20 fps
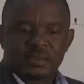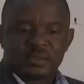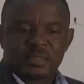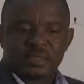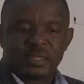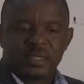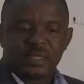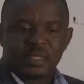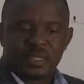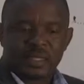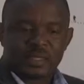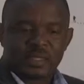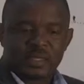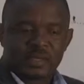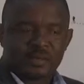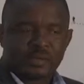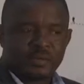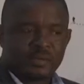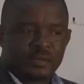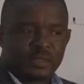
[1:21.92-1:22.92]
the
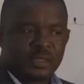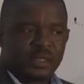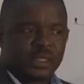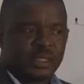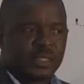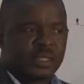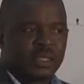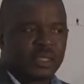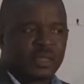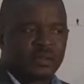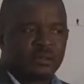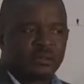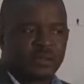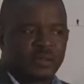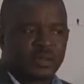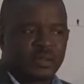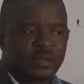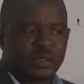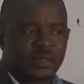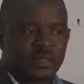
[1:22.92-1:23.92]
reaction of the
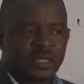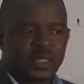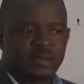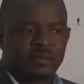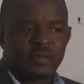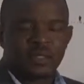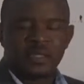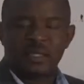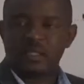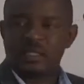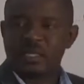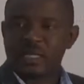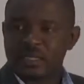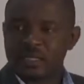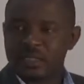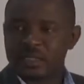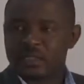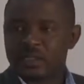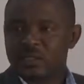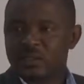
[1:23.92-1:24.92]
African
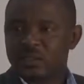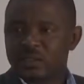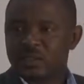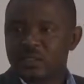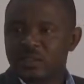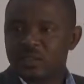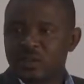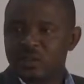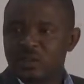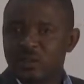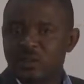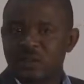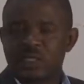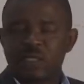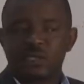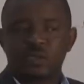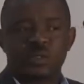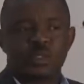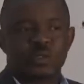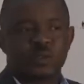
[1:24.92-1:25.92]
countries to
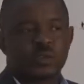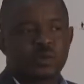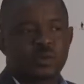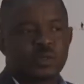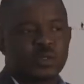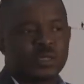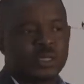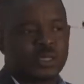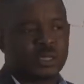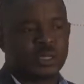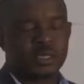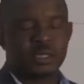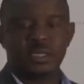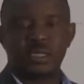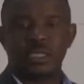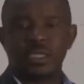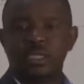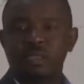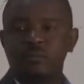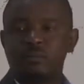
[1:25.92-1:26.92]
it was almost
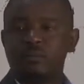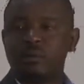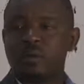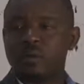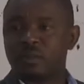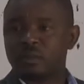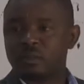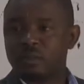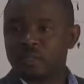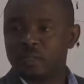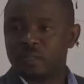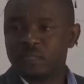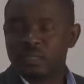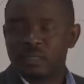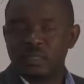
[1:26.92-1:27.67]
prompt.